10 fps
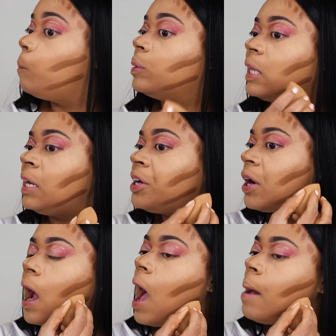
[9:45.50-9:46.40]

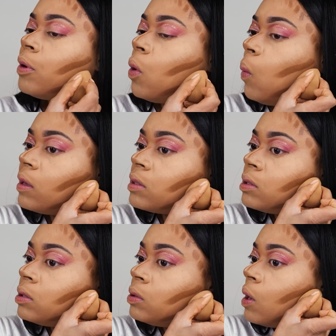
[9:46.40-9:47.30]
blender, I'm going
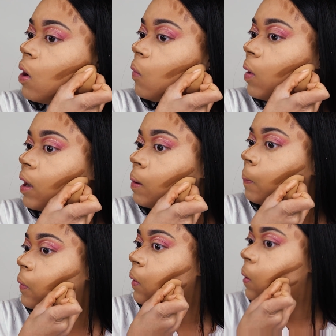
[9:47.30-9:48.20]
to go right up in